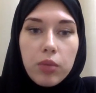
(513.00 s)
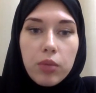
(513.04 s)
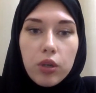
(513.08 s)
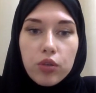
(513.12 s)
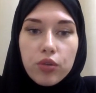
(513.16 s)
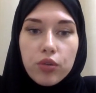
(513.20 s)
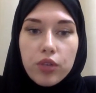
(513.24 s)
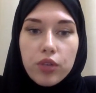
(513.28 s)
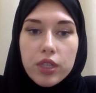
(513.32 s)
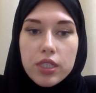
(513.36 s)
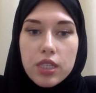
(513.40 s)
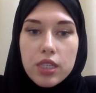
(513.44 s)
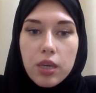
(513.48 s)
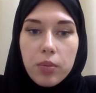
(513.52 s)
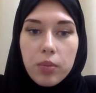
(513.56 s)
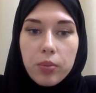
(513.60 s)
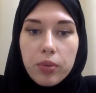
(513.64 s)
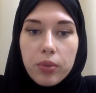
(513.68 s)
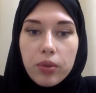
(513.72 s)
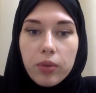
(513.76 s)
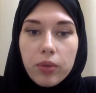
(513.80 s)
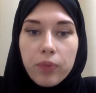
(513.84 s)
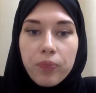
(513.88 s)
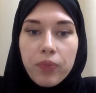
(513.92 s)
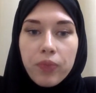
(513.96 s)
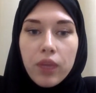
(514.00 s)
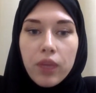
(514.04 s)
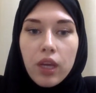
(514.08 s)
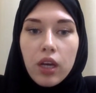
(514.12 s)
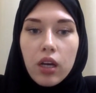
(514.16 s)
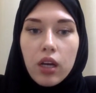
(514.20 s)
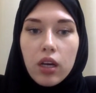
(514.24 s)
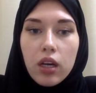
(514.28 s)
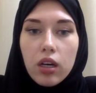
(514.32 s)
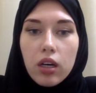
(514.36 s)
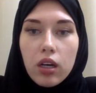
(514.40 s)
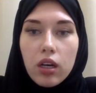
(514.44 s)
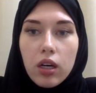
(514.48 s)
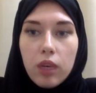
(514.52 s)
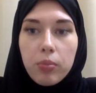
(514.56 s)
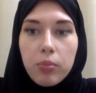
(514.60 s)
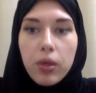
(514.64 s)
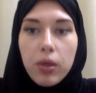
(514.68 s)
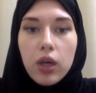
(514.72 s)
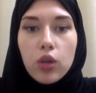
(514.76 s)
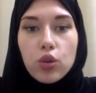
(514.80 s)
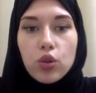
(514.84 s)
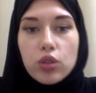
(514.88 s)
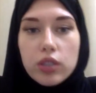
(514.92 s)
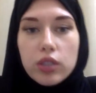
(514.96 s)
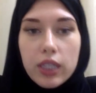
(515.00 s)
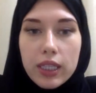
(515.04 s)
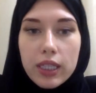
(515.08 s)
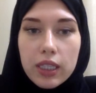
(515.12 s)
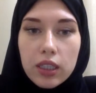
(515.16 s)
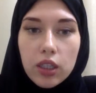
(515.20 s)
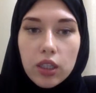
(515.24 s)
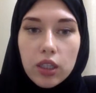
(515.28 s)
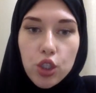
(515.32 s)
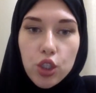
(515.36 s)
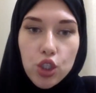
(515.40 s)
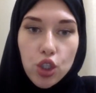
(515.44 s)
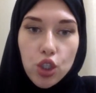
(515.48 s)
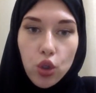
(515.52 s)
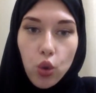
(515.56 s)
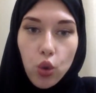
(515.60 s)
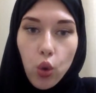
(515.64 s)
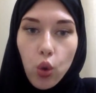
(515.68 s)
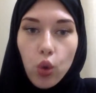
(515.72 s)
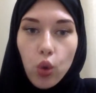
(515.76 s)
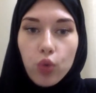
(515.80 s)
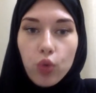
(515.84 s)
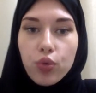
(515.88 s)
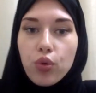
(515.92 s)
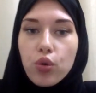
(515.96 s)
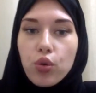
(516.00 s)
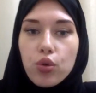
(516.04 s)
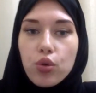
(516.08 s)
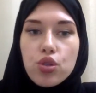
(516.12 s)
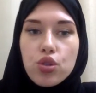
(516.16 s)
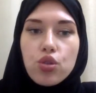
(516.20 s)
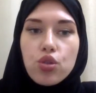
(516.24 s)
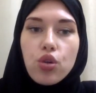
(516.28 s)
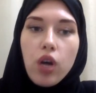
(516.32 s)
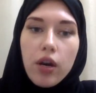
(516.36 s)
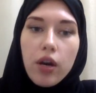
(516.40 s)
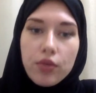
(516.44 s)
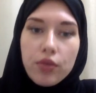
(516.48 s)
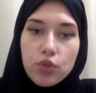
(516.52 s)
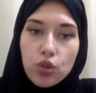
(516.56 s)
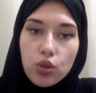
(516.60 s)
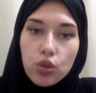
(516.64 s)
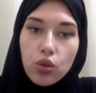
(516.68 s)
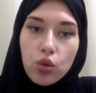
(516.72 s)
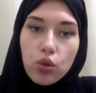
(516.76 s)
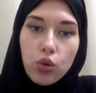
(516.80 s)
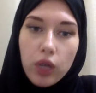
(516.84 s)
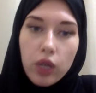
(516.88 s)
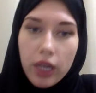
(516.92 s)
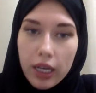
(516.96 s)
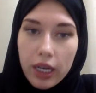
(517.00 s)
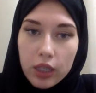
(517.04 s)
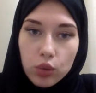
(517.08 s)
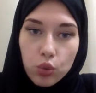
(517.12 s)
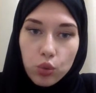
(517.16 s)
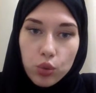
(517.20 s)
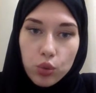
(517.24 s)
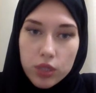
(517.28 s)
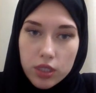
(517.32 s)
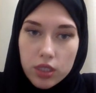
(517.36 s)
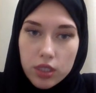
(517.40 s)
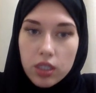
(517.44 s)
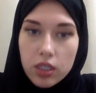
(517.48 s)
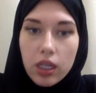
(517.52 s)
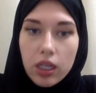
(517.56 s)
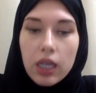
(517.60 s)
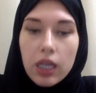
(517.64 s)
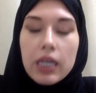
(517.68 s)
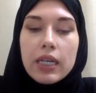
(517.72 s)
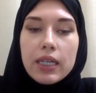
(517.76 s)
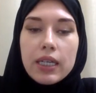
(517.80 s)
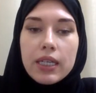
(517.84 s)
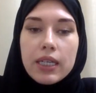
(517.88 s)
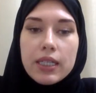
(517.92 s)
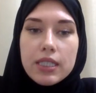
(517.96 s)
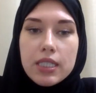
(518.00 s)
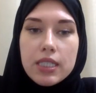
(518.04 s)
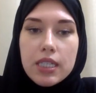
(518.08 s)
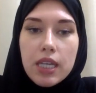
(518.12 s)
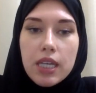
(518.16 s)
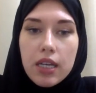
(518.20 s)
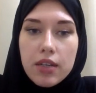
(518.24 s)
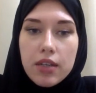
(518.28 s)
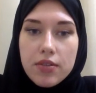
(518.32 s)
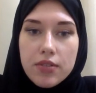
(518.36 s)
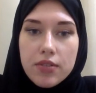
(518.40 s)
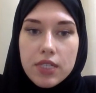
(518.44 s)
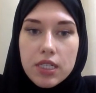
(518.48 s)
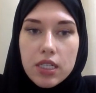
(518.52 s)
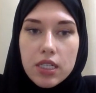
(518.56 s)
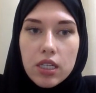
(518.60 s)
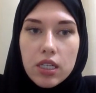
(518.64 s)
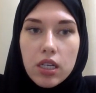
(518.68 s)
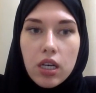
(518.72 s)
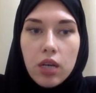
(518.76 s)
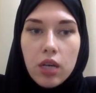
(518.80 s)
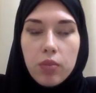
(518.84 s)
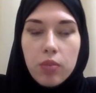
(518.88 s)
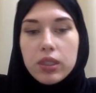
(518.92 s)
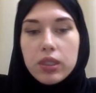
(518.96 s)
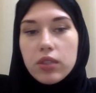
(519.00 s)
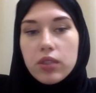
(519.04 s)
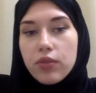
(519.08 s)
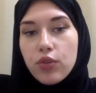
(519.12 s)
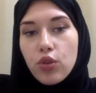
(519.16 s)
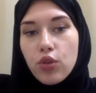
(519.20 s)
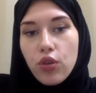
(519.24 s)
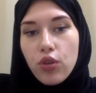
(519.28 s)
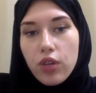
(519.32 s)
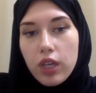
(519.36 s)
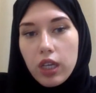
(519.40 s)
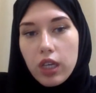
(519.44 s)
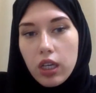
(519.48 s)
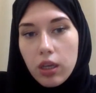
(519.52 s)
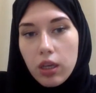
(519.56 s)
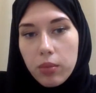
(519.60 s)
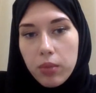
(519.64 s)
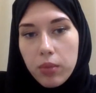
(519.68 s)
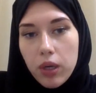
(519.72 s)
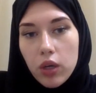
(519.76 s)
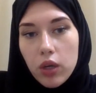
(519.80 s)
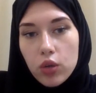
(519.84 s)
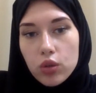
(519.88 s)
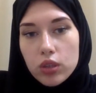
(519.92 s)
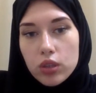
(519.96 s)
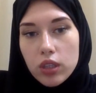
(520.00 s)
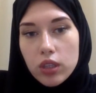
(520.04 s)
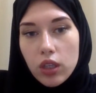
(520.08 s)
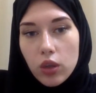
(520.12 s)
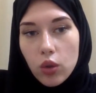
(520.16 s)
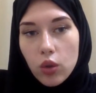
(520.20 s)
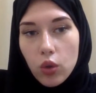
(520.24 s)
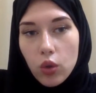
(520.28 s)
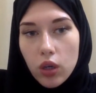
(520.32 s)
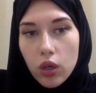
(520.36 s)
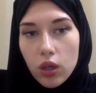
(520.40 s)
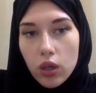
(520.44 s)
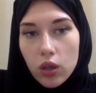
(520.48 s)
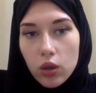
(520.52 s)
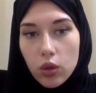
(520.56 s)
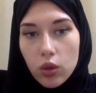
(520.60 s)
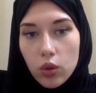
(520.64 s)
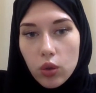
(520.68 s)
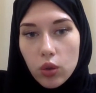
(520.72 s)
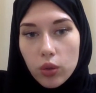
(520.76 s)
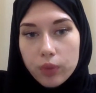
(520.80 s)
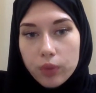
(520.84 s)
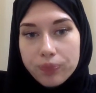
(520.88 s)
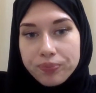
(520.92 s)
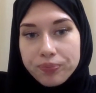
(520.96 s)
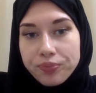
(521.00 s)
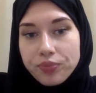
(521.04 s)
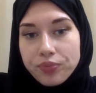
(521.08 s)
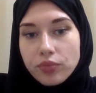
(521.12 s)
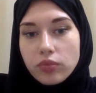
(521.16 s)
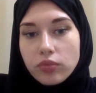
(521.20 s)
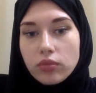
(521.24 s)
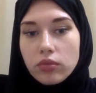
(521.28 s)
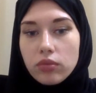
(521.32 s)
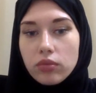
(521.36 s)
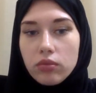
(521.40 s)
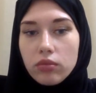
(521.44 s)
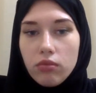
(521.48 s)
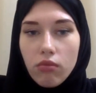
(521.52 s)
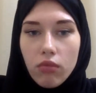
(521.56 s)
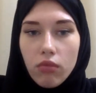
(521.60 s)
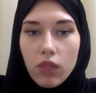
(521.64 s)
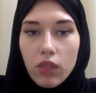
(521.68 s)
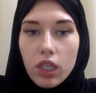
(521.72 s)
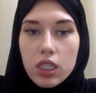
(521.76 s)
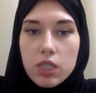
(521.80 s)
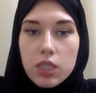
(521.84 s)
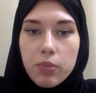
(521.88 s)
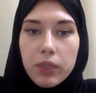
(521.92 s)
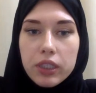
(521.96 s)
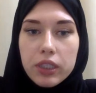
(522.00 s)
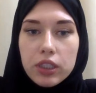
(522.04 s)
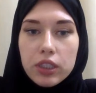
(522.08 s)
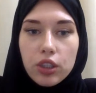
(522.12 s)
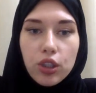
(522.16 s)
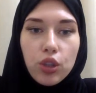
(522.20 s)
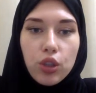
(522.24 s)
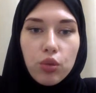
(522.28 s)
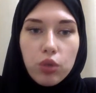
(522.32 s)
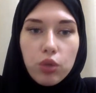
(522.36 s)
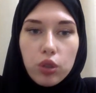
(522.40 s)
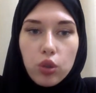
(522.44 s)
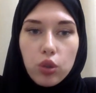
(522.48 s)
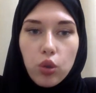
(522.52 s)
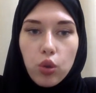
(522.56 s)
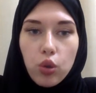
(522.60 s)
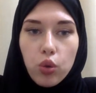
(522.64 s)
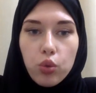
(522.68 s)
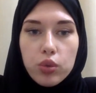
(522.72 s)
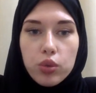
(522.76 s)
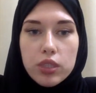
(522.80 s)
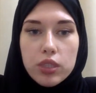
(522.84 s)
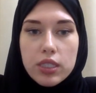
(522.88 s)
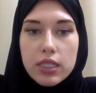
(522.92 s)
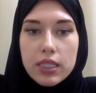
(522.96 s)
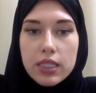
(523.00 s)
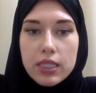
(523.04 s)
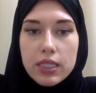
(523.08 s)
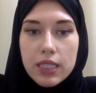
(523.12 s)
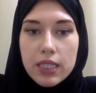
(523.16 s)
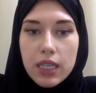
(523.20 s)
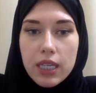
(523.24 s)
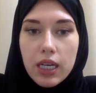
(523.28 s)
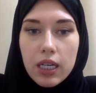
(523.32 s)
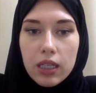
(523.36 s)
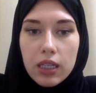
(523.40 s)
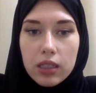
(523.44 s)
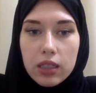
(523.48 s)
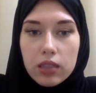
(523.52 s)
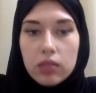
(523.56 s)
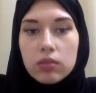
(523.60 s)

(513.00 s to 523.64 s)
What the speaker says: for example, about English law, of course, you have to go ahead with the DIFC. But if you think about the local law, it's better you will go with the DIAC.